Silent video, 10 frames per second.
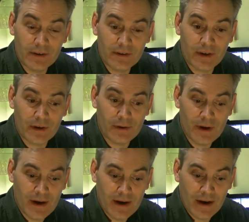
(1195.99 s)
So
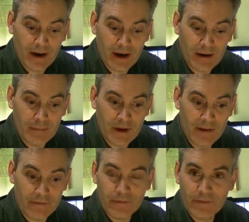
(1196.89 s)

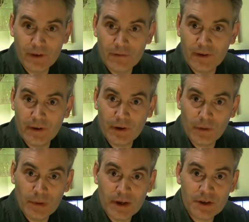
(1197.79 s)
if you feel you
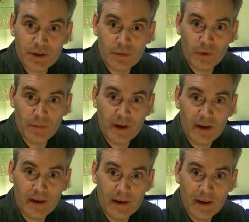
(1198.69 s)
can pledge with
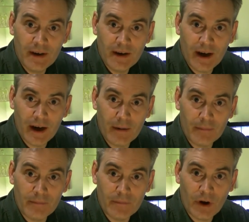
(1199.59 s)
me,
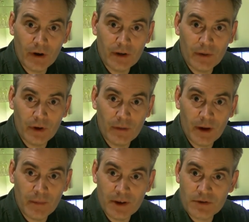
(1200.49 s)
not only will you
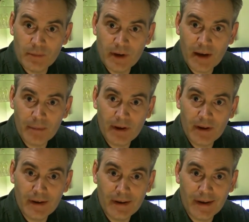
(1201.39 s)
make me extremely
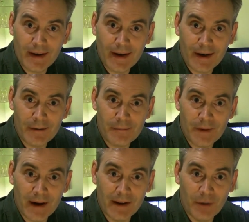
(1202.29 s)
happy and